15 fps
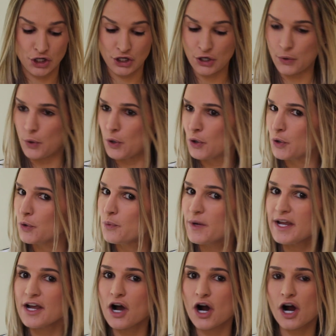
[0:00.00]
You know, who
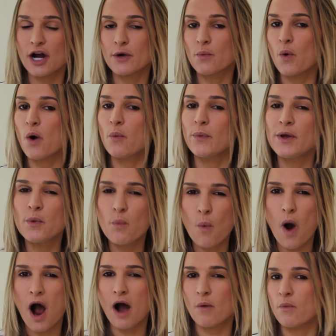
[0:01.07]
we are, what we
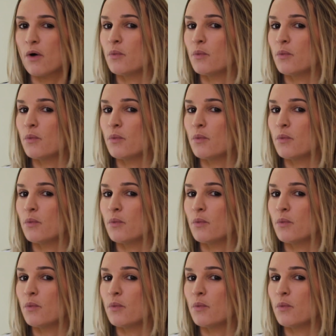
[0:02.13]
want,